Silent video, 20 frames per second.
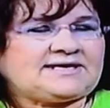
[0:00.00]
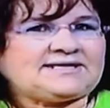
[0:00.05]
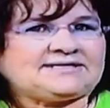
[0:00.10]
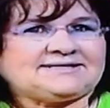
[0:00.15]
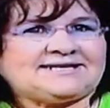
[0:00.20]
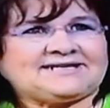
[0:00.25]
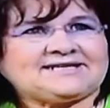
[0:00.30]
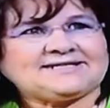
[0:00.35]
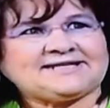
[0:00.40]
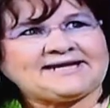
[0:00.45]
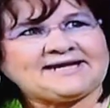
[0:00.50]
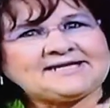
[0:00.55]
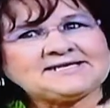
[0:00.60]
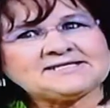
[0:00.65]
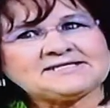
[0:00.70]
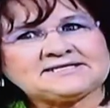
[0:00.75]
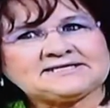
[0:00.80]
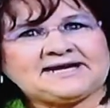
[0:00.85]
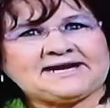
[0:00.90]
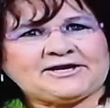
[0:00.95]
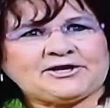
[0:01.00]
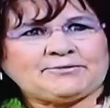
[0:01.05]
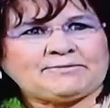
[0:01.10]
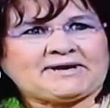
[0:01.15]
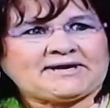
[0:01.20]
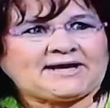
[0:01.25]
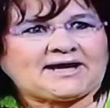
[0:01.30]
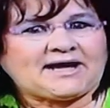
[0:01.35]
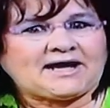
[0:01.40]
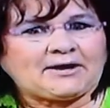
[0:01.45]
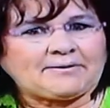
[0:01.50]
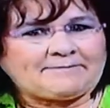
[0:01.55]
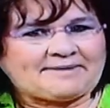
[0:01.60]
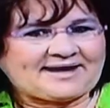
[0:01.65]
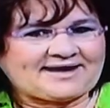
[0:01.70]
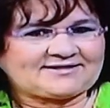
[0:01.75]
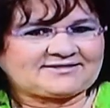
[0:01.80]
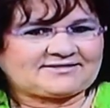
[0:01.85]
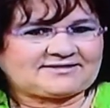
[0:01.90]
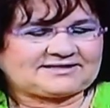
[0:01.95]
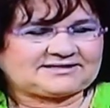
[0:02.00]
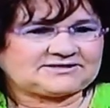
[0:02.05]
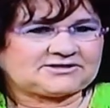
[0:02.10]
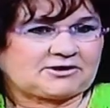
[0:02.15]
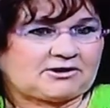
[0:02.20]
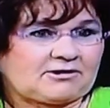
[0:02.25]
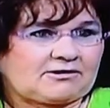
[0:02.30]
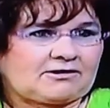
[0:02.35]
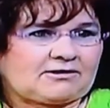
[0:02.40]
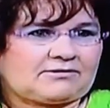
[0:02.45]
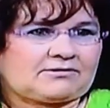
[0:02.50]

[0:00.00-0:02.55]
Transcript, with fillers: is that at the end of the day, no matter how bad things are,